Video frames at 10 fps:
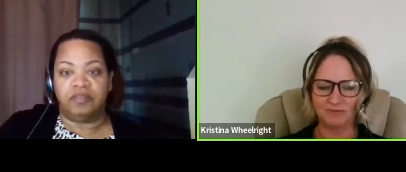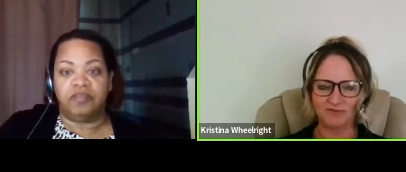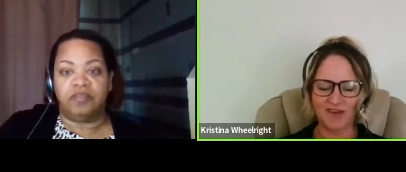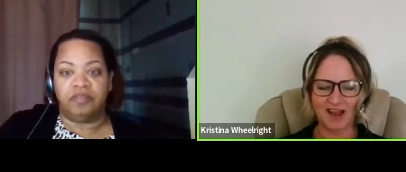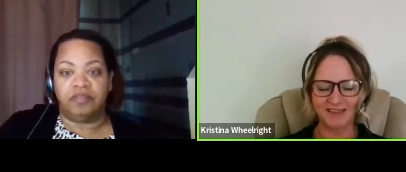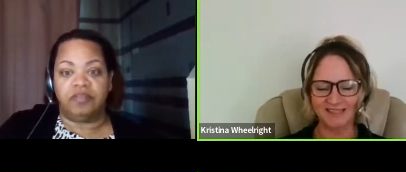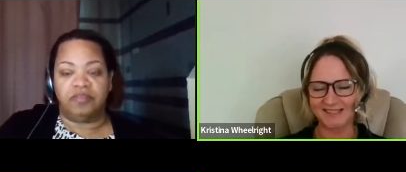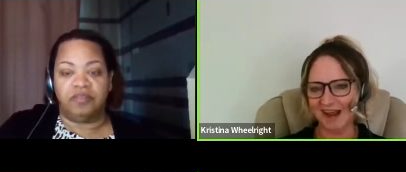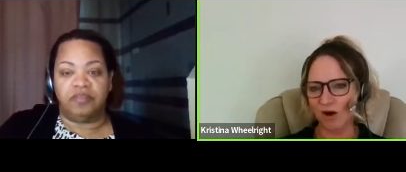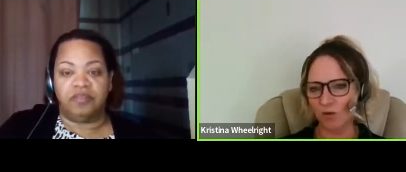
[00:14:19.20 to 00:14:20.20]
Speaker 1: to
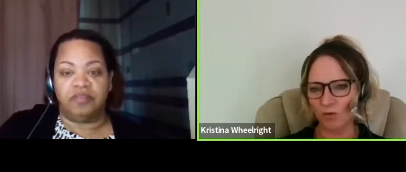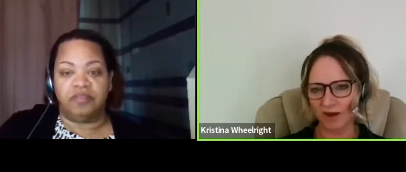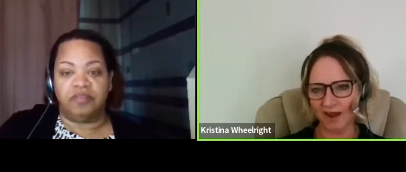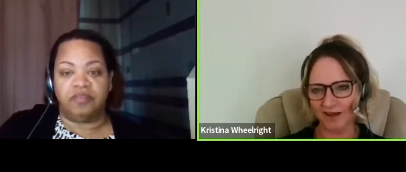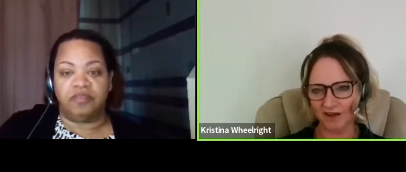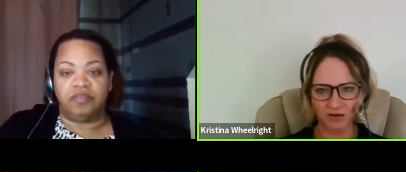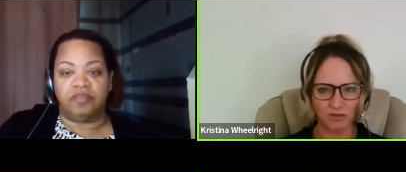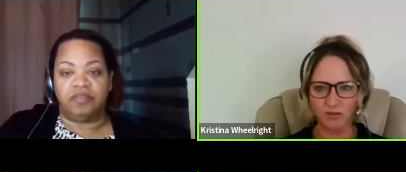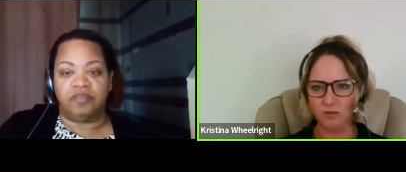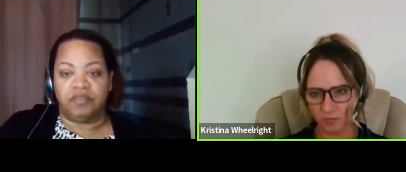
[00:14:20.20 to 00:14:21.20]
find this out. What kind of
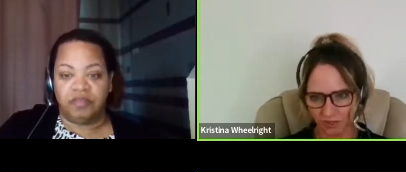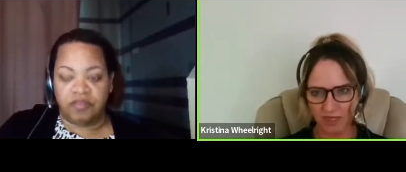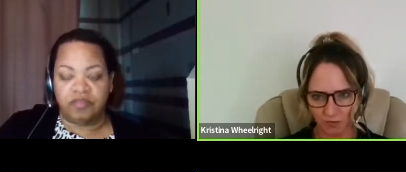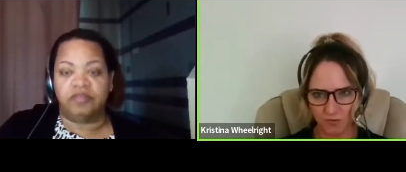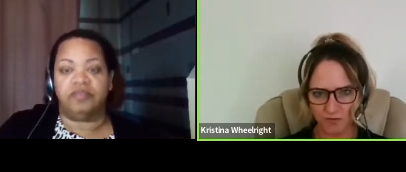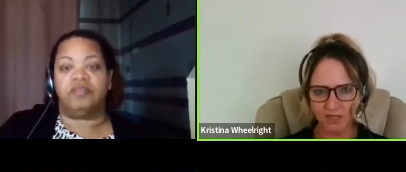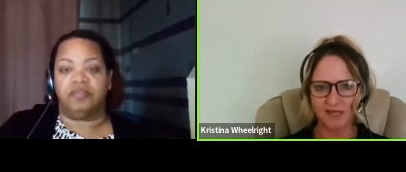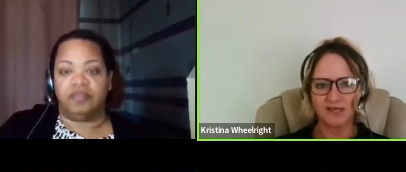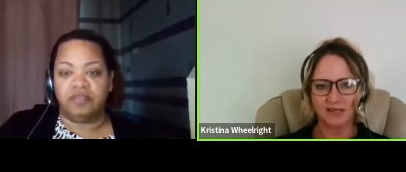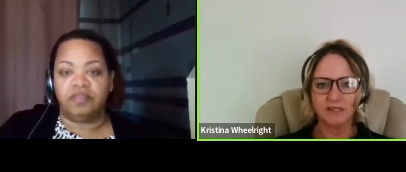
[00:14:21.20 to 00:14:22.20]
codes would we
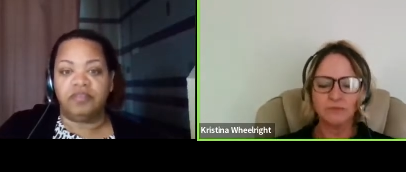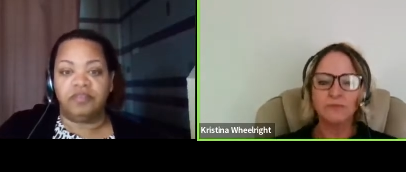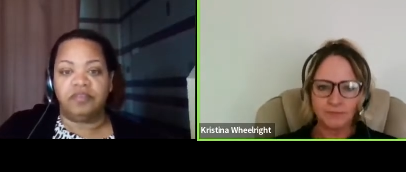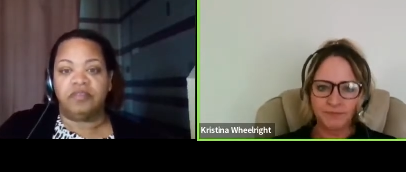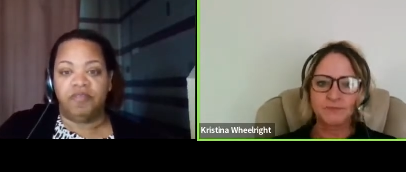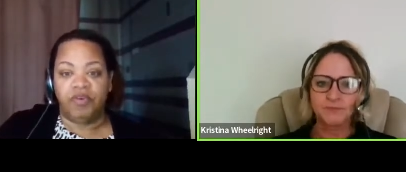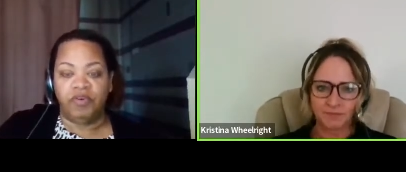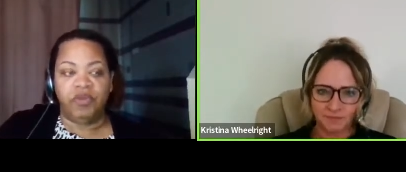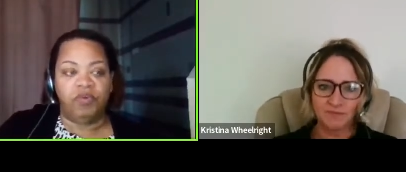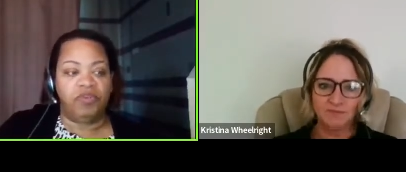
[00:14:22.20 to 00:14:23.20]
use?
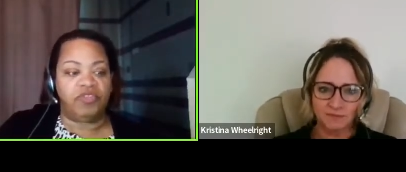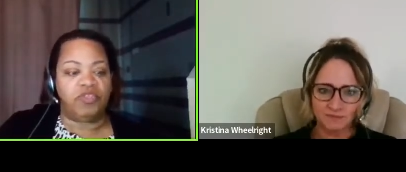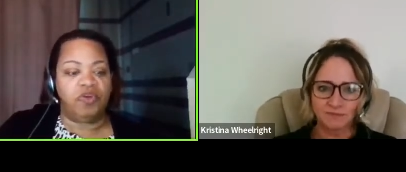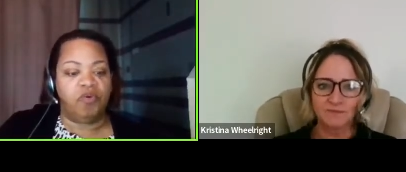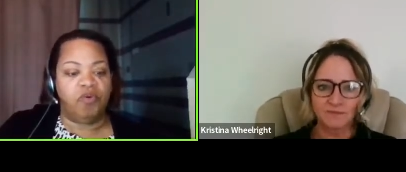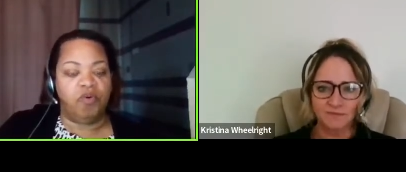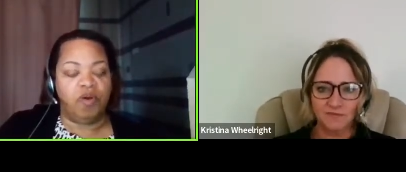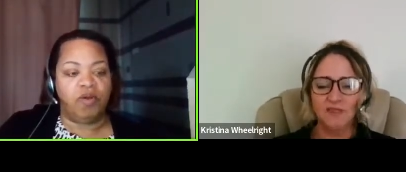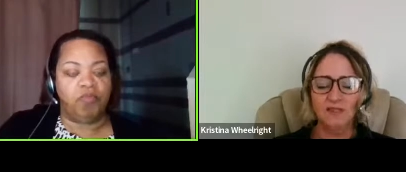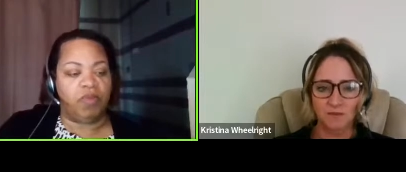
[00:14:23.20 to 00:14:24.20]
Very cool.
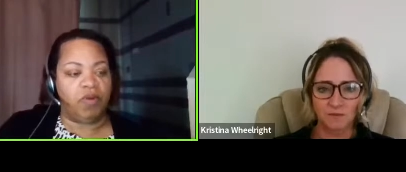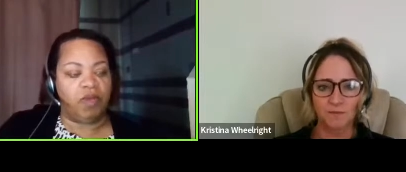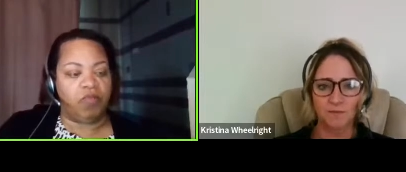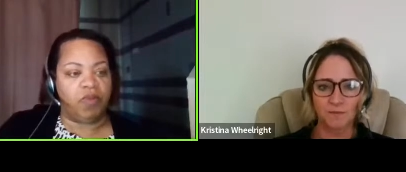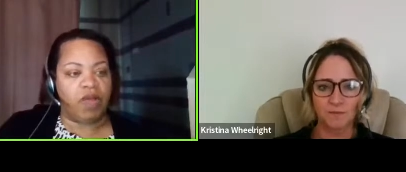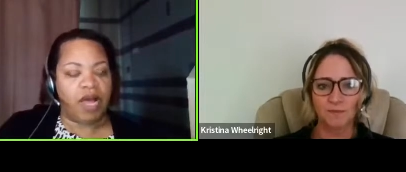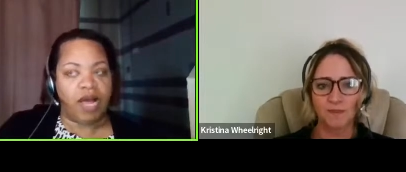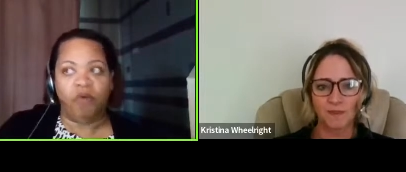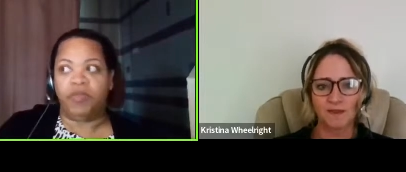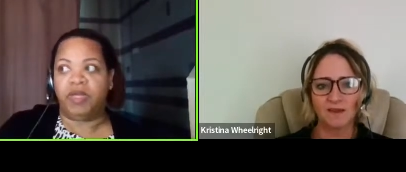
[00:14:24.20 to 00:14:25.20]
So uh,
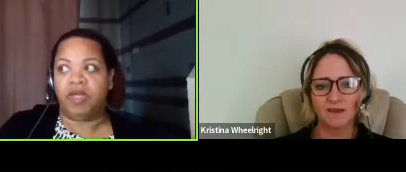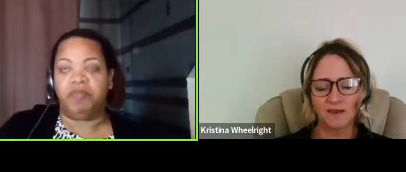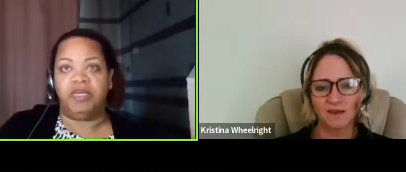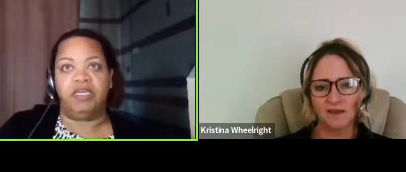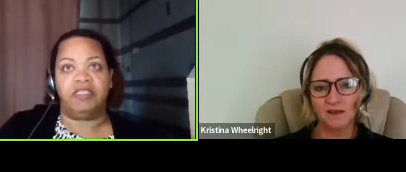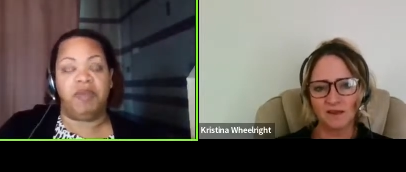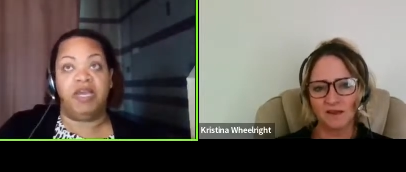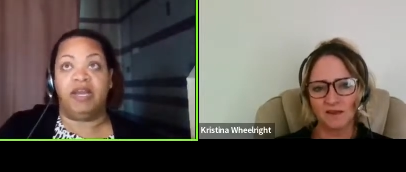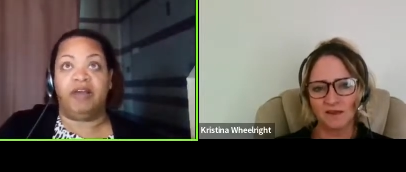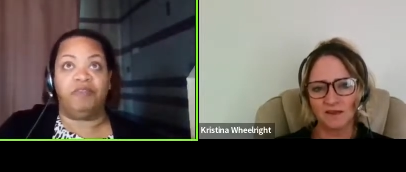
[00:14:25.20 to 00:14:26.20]
how
Speaker 2: the company gets
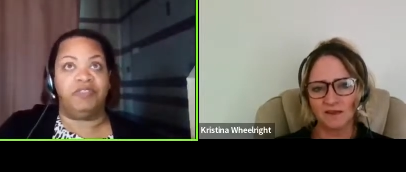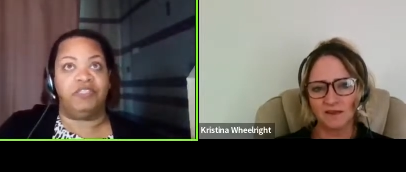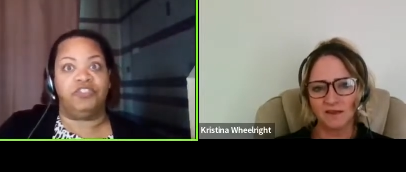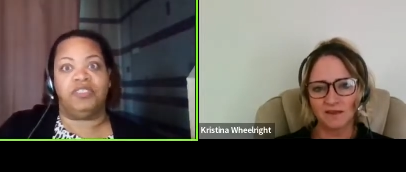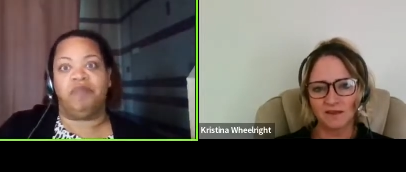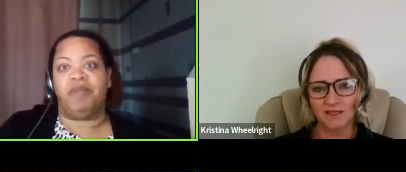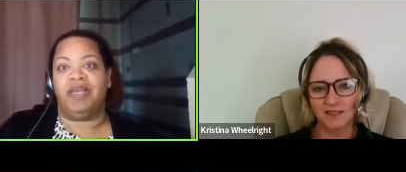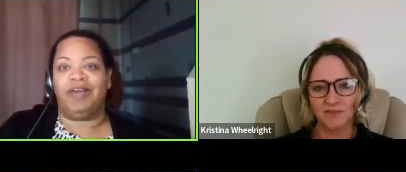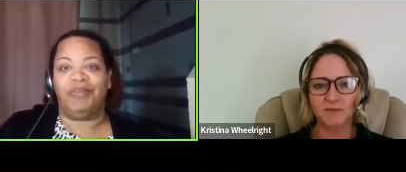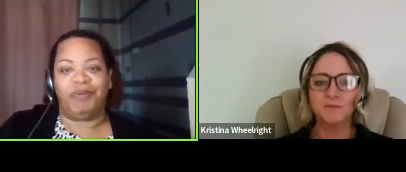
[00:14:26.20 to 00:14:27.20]
paid, how the physicians get
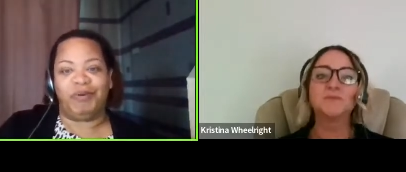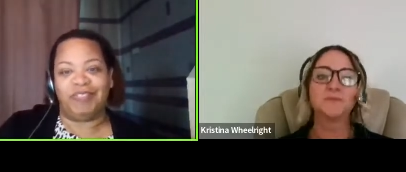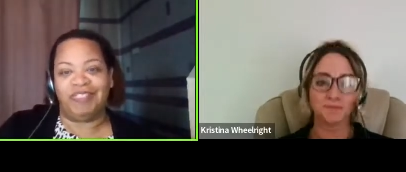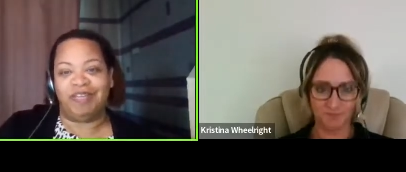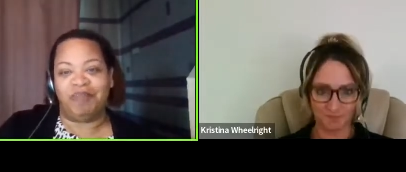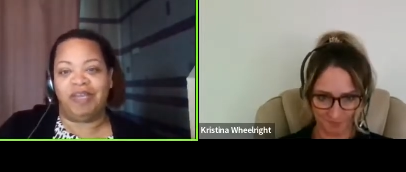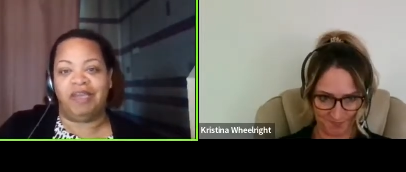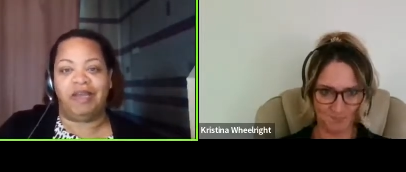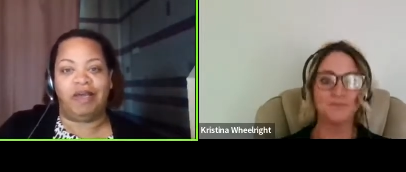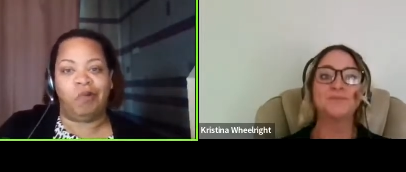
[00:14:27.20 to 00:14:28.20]
paid, how the nurses get
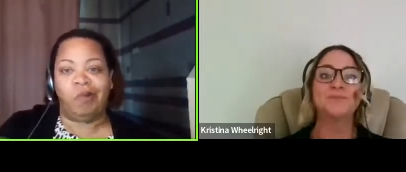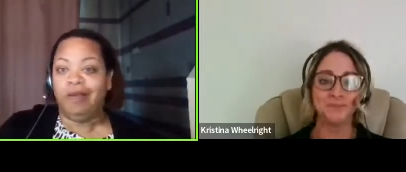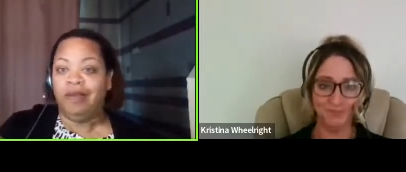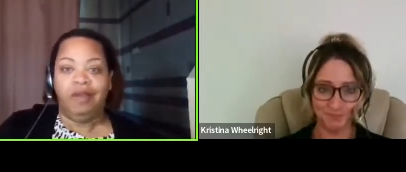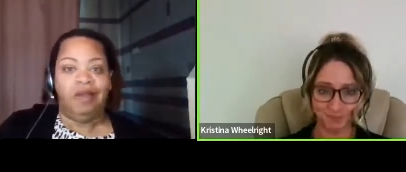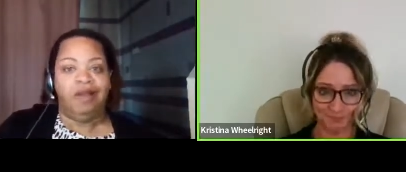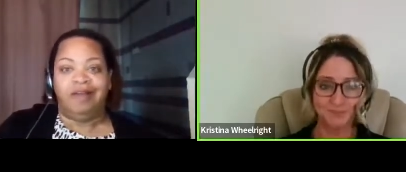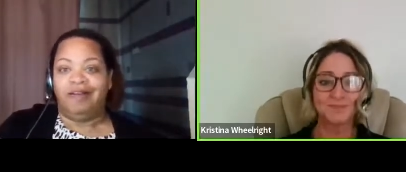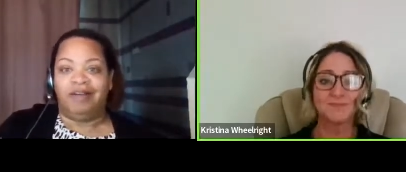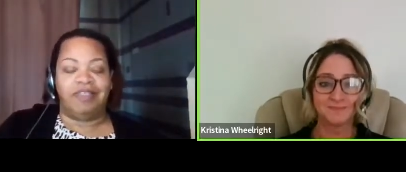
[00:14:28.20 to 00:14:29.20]
paid, how
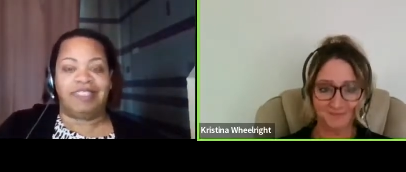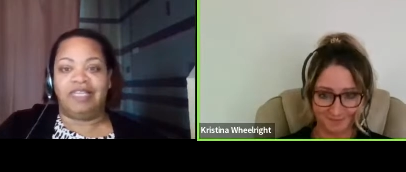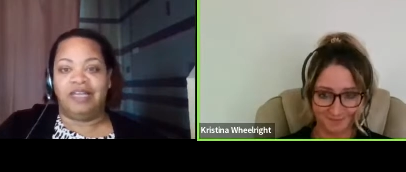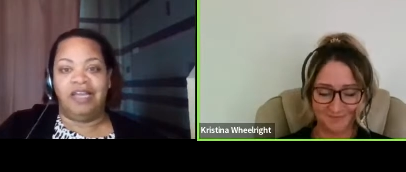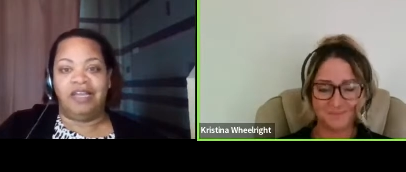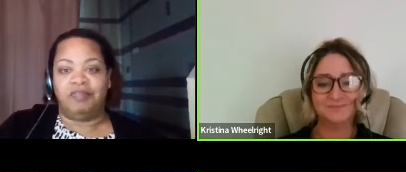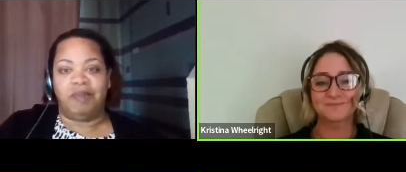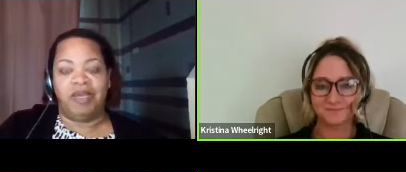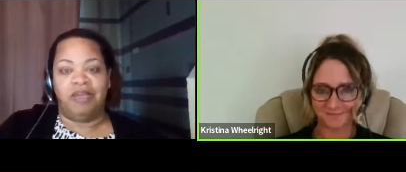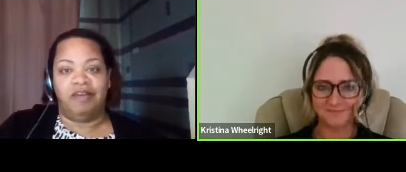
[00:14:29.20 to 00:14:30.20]
mm-hmm. a CNA
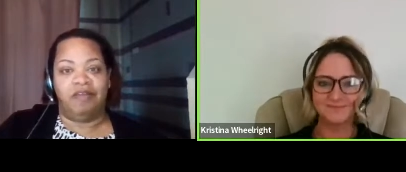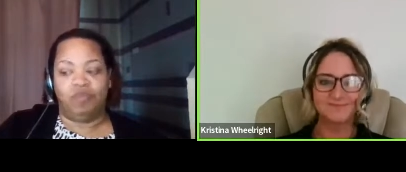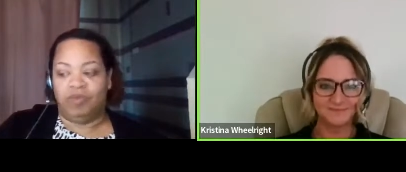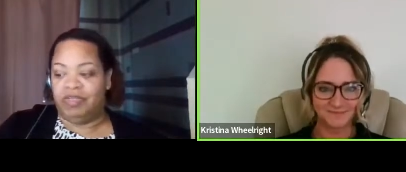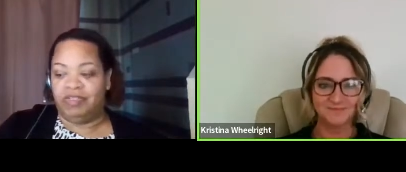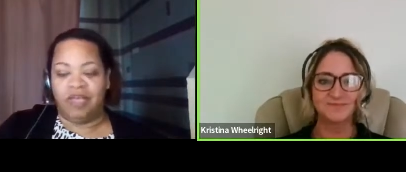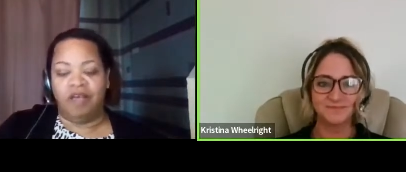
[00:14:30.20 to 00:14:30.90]
gets paid, it